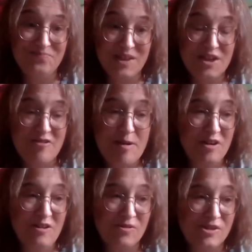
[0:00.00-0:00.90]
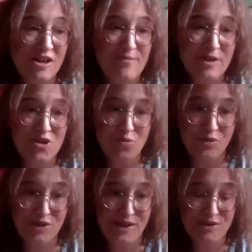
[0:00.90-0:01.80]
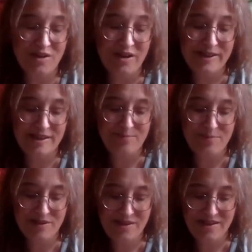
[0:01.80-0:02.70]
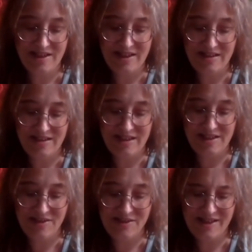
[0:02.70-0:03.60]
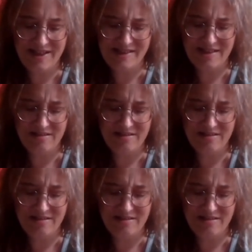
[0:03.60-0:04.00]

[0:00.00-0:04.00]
And I remember a long time ago wanting to write it, but in those days, it